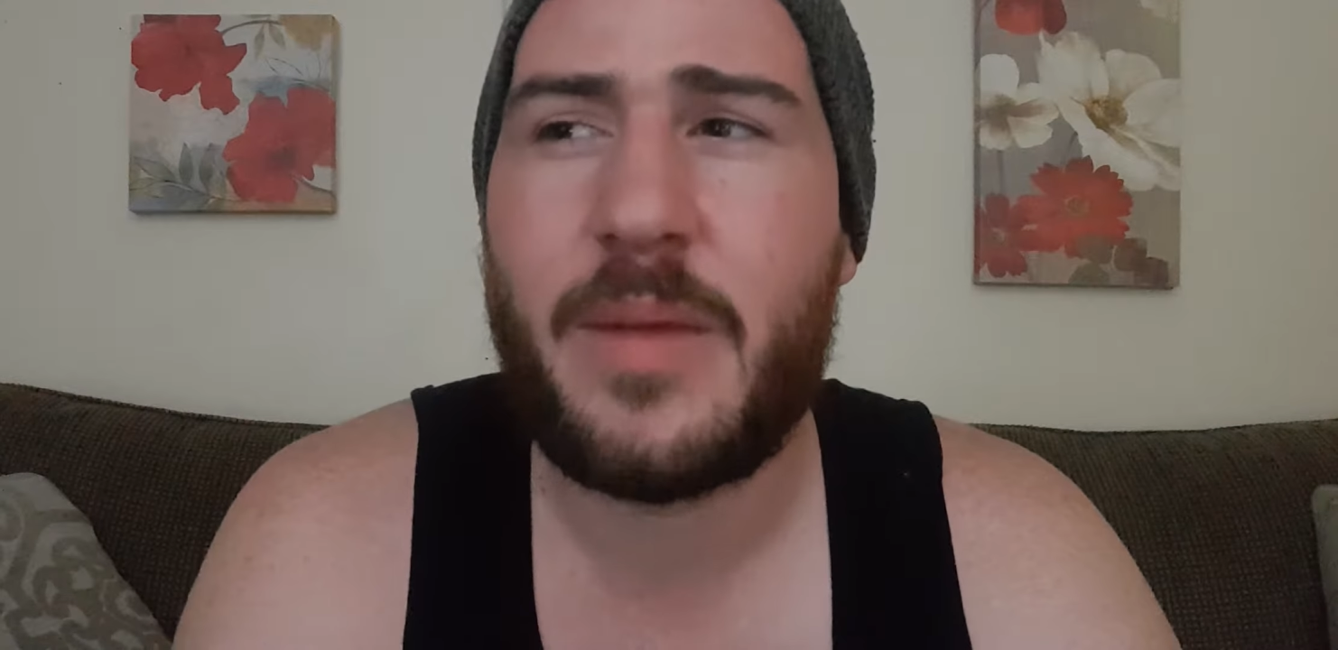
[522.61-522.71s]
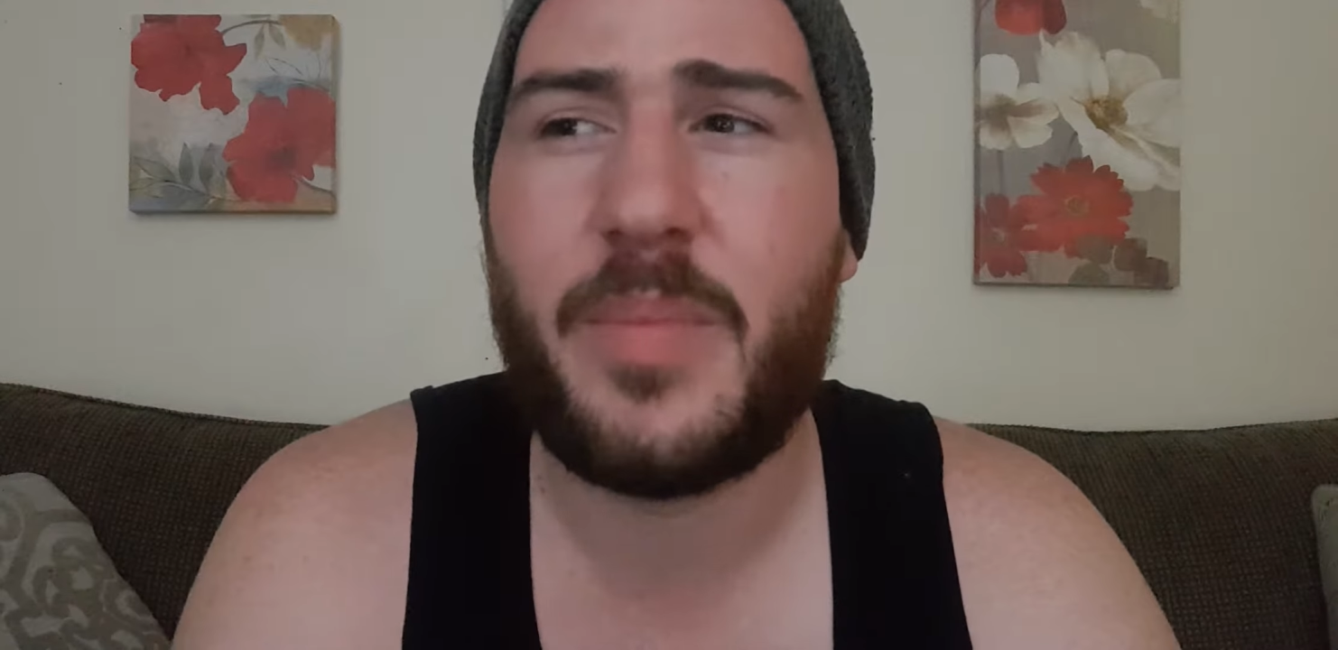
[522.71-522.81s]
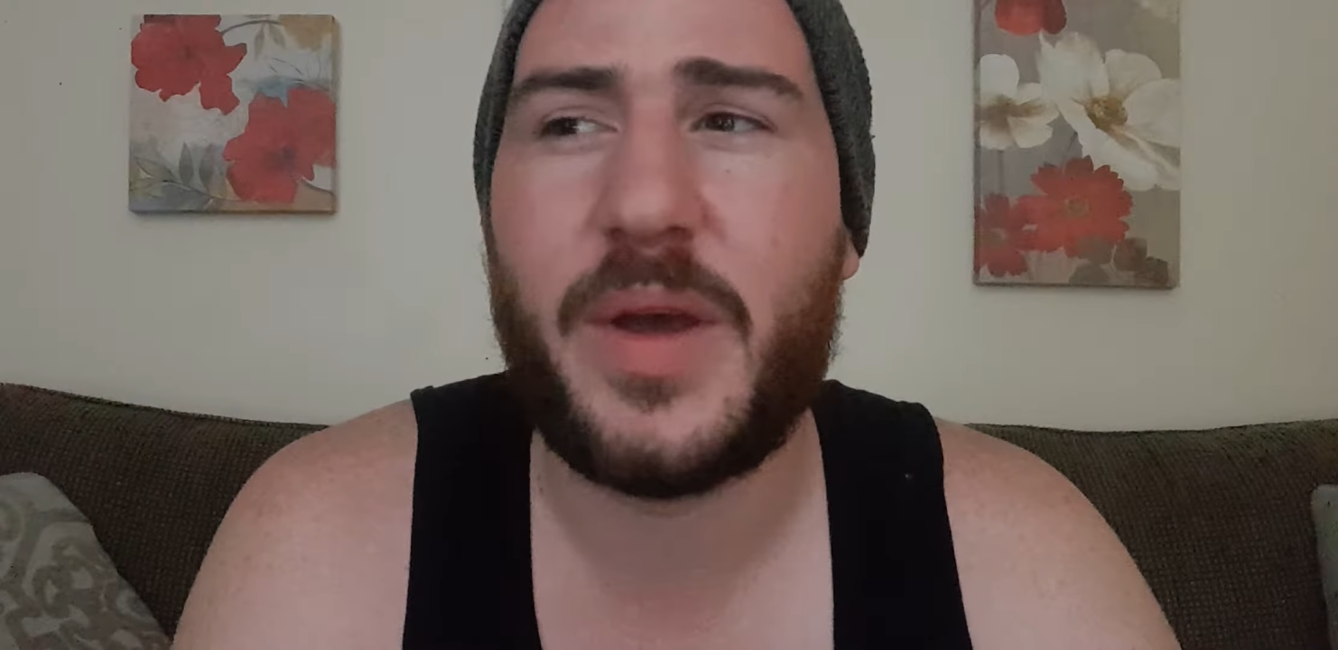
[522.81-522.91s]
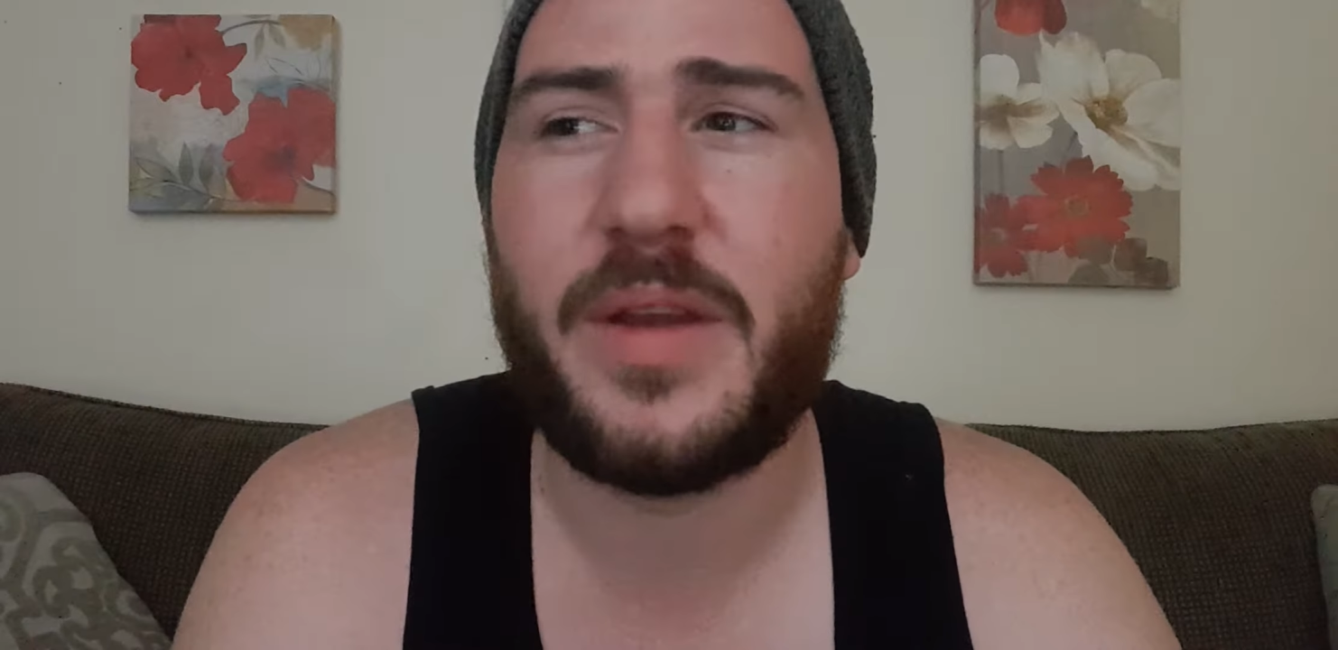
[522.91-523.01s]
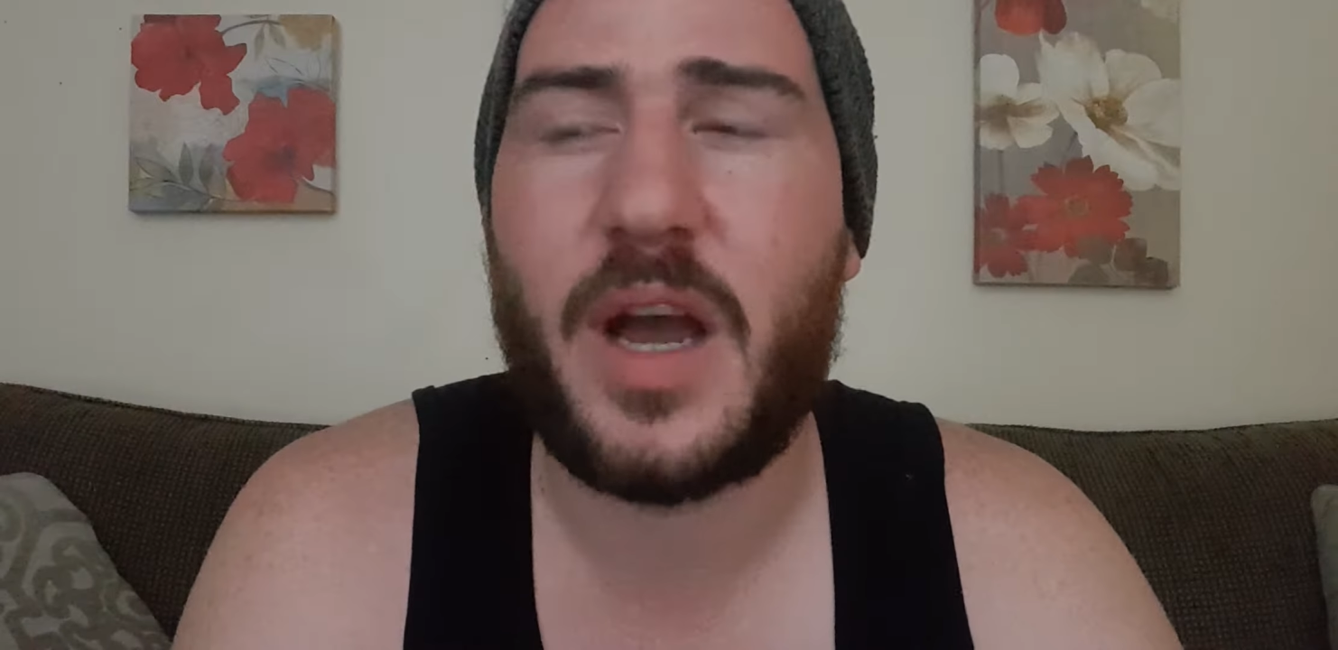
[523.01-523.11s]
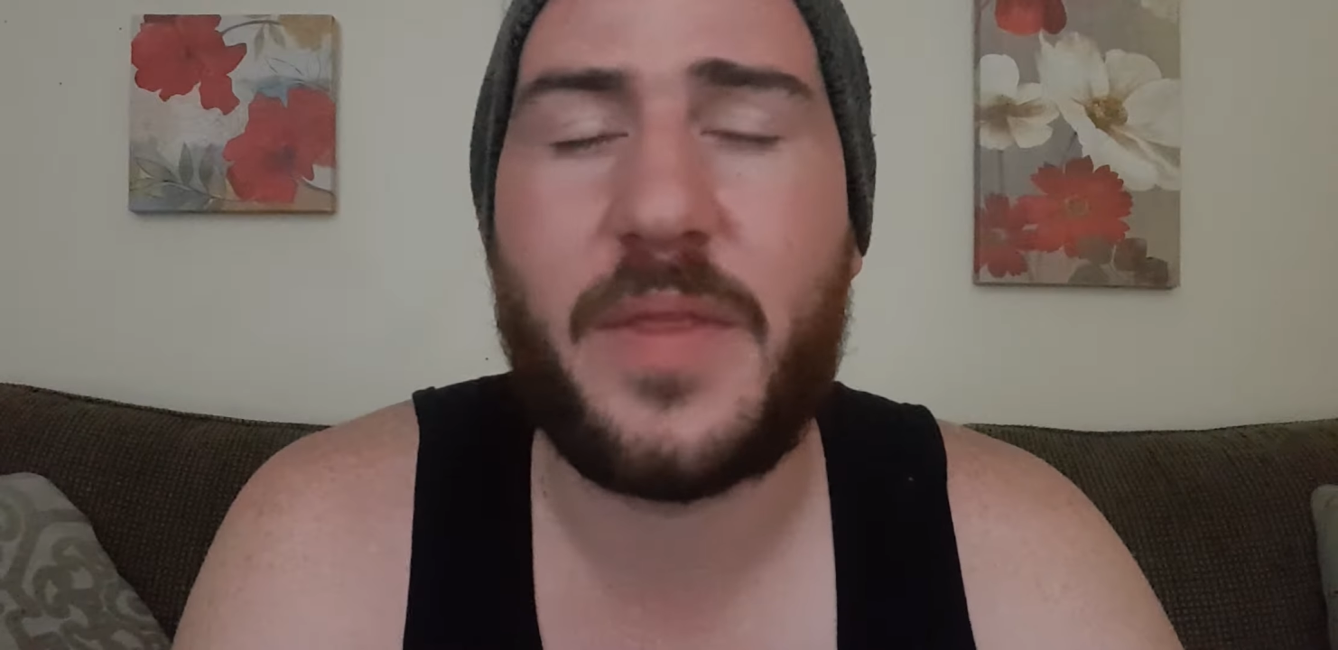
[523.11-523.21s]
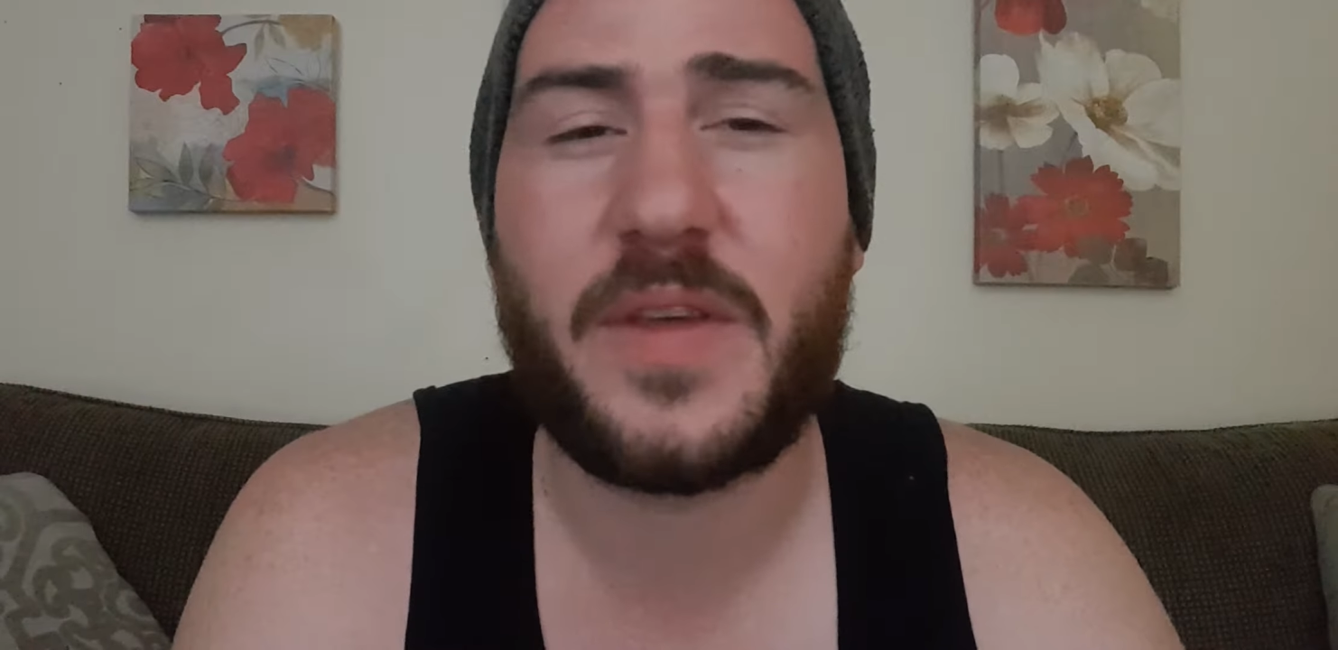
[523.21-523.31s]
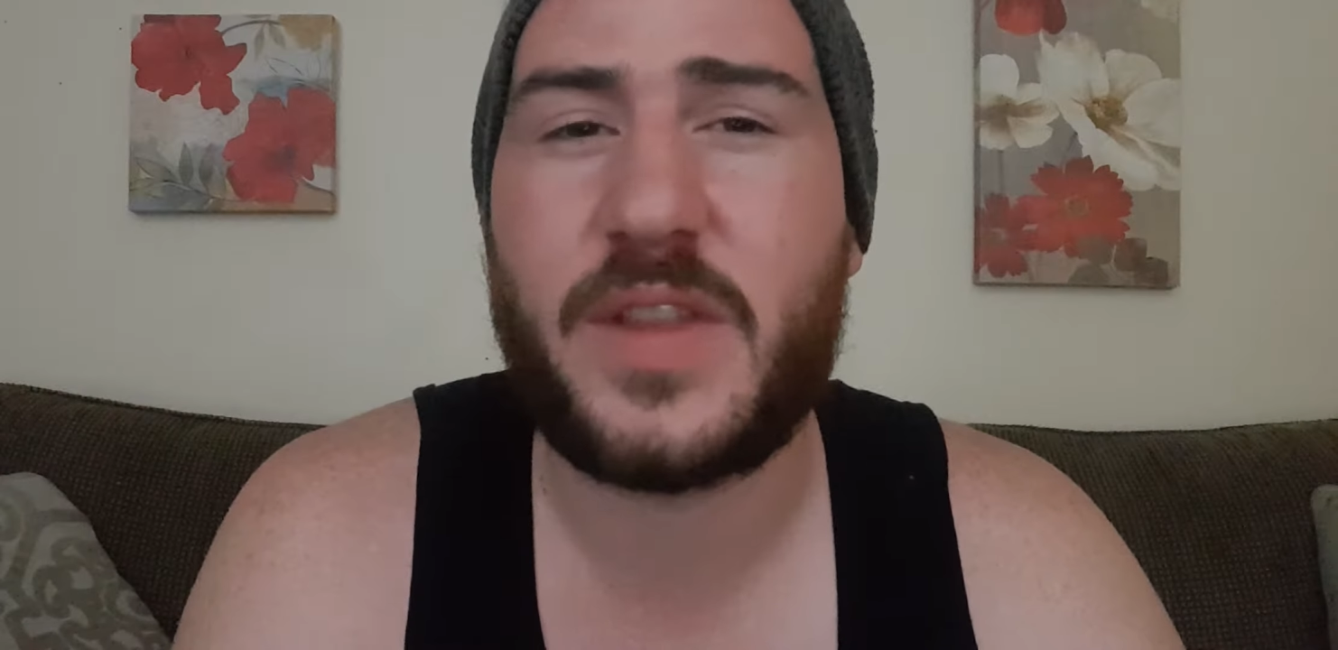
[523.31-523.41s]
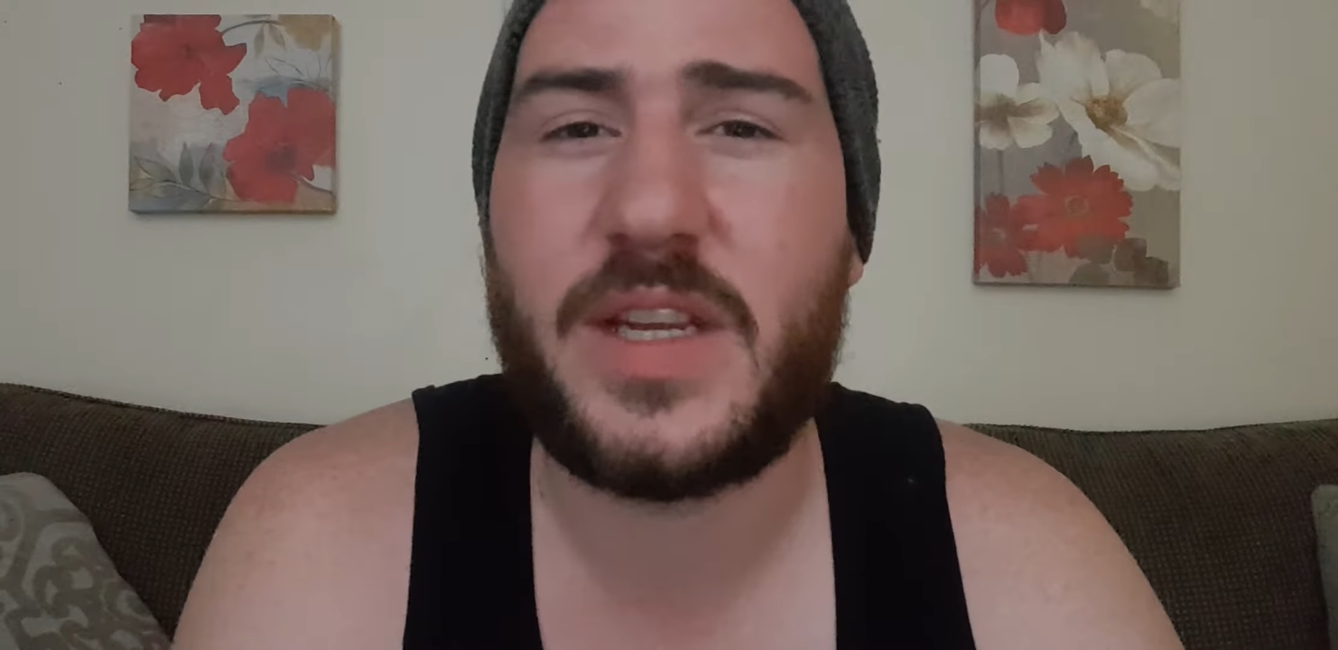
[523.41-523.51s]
But I think that